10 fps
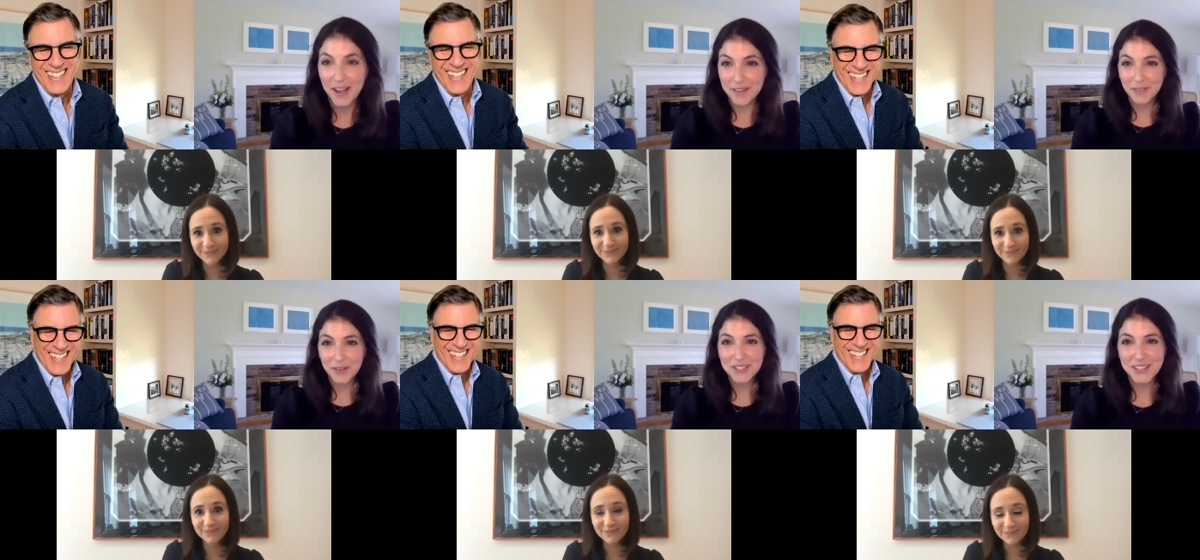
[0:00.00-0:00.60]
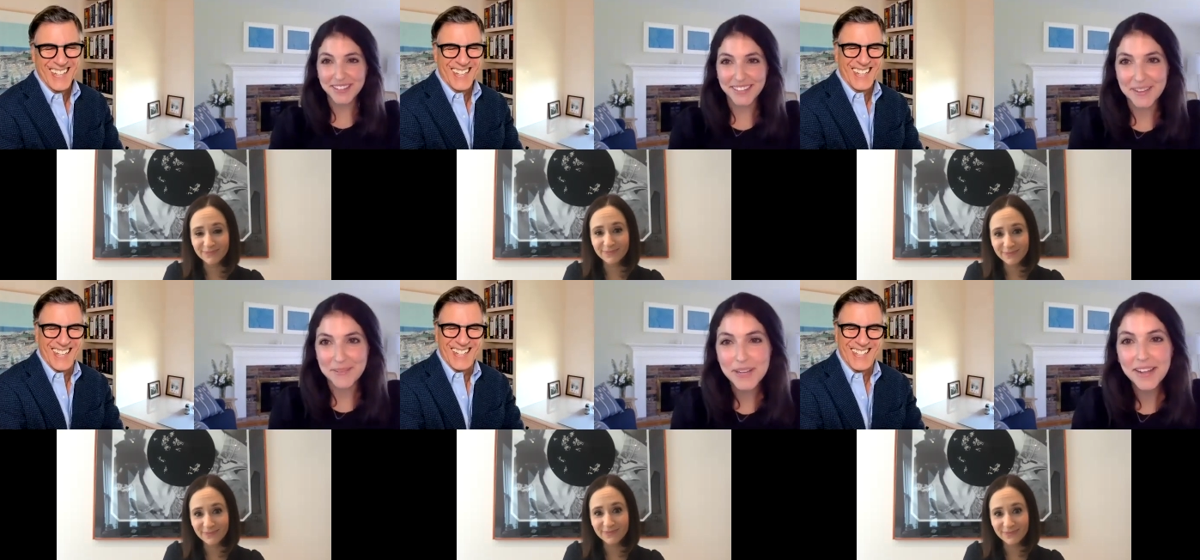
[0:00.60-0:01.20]
Speaker 1: unfortunately,
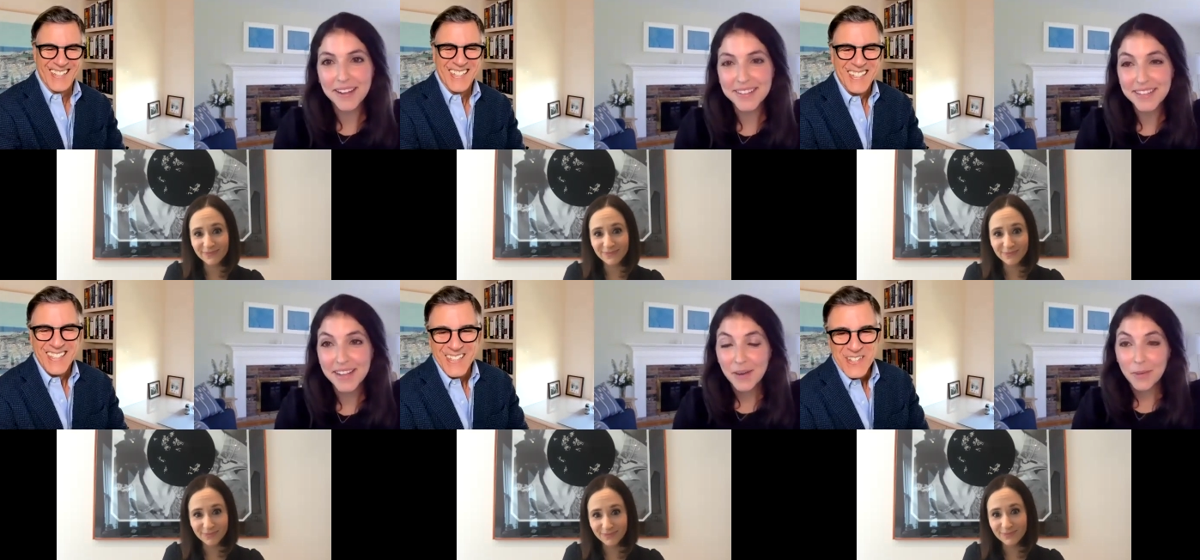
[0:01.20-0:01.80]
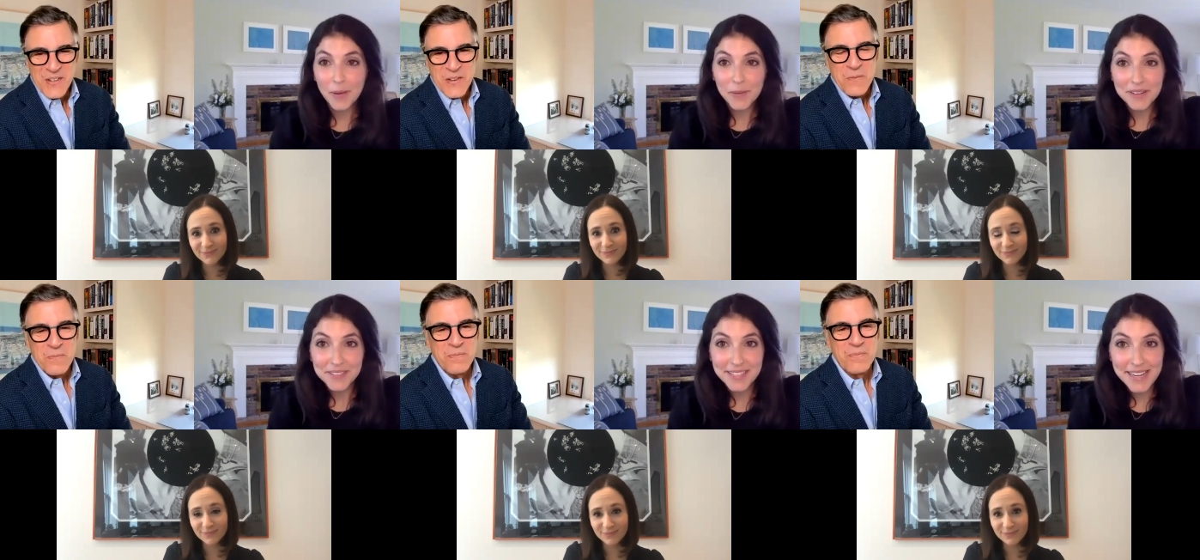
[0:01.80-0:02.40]
because what
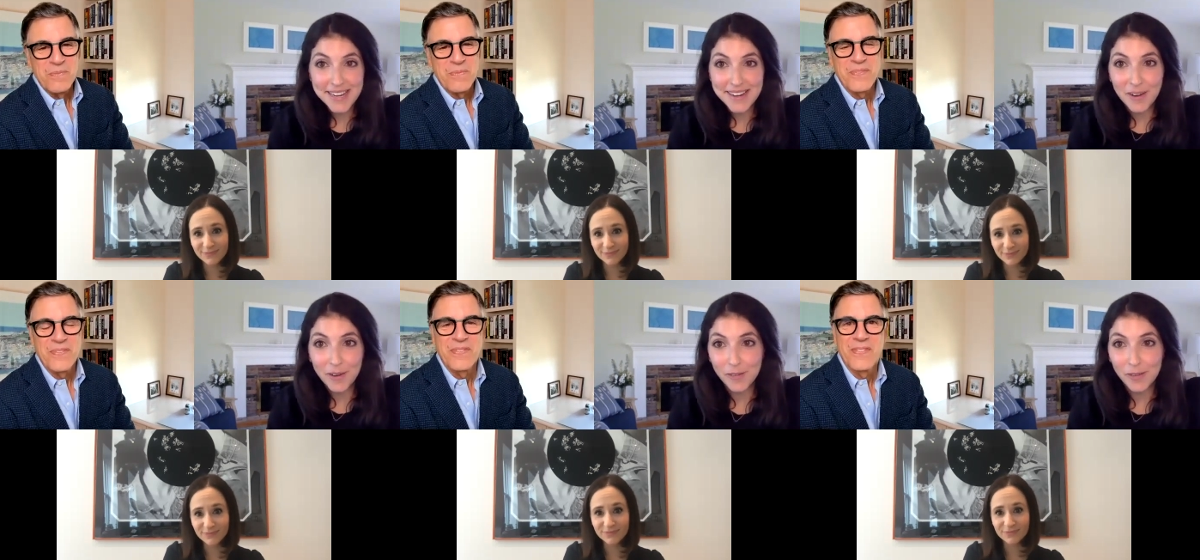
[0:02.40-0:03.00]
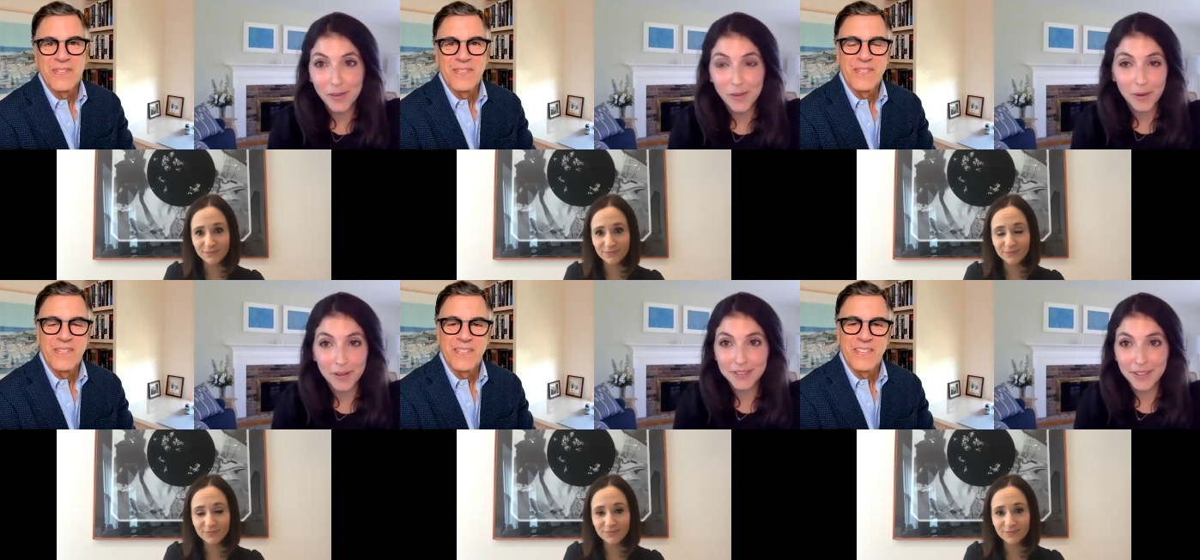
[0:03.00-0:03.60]
we've seen over the
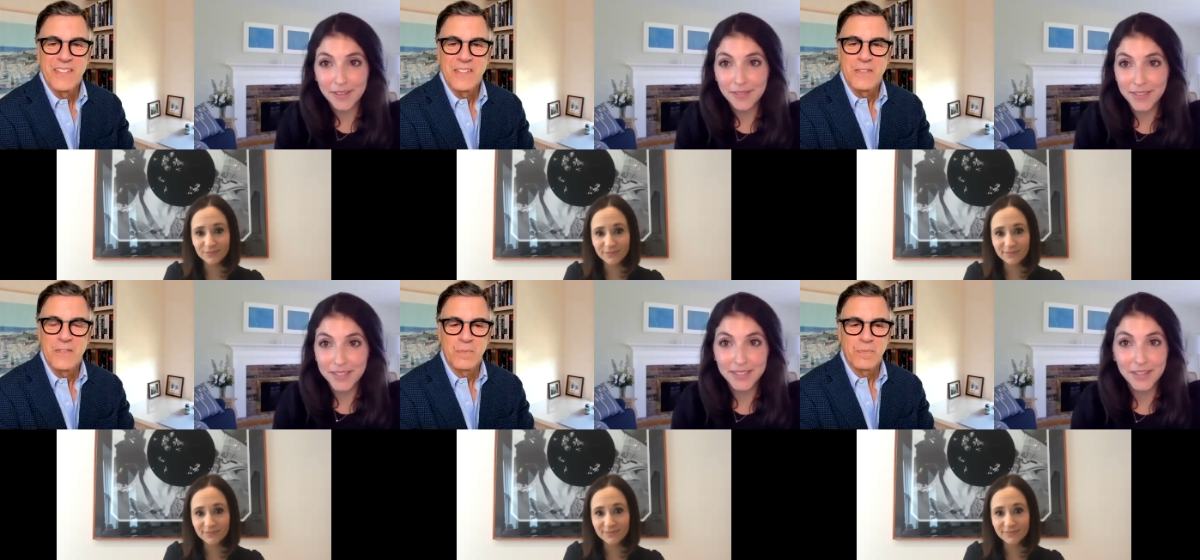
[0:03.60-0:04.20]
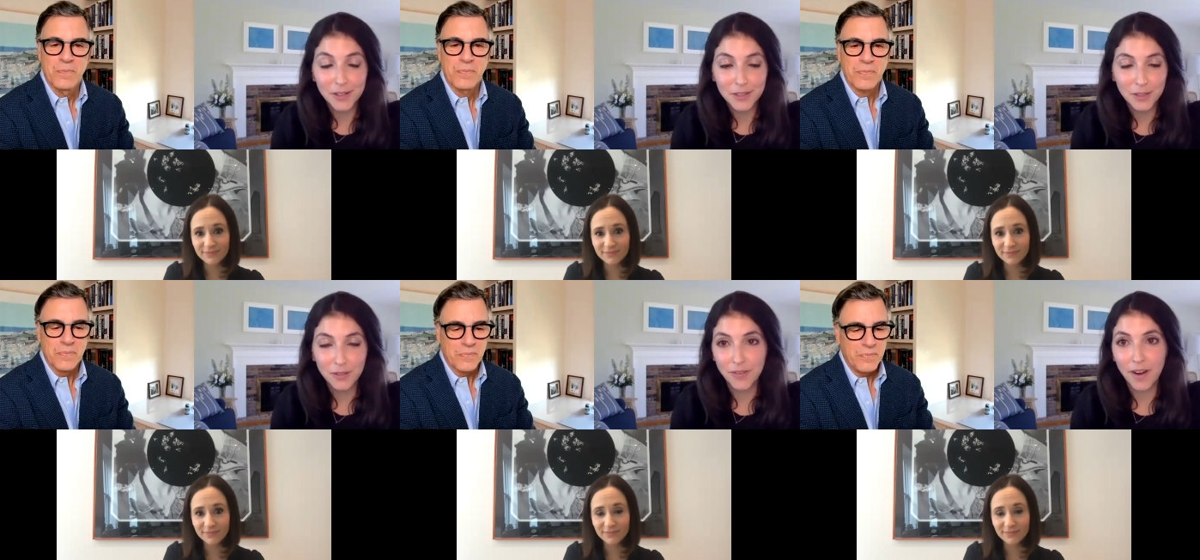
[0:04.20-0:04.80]
course of this year
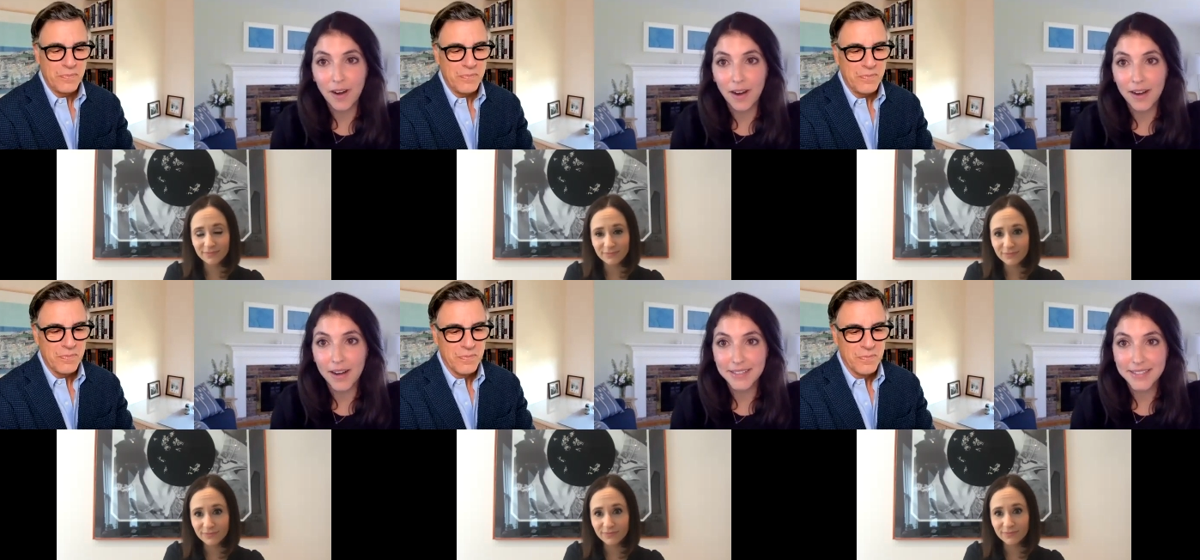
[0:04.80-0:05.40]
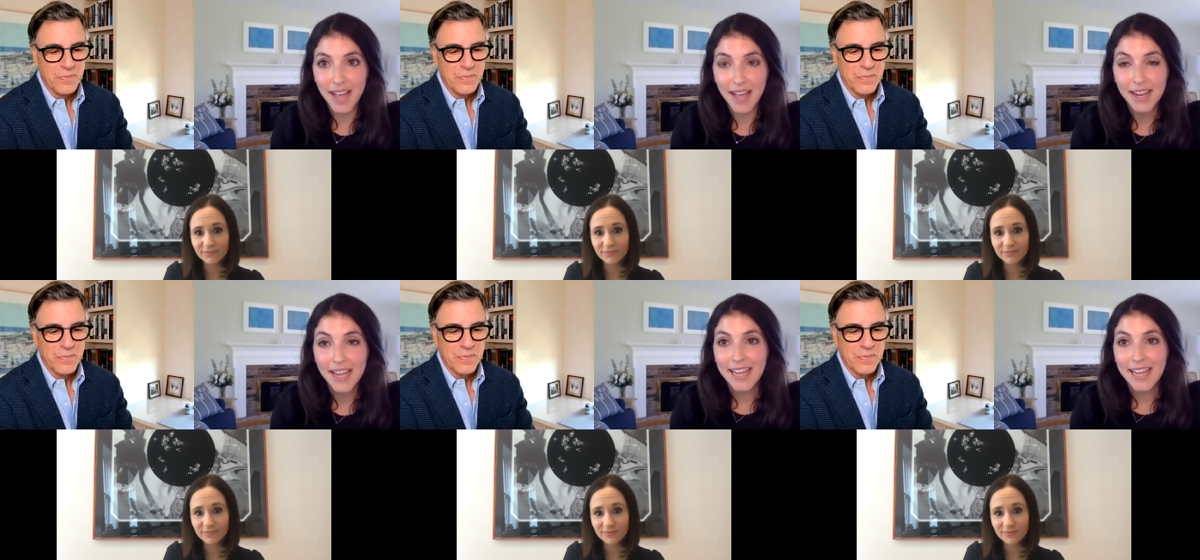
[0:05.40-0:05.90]
so far is that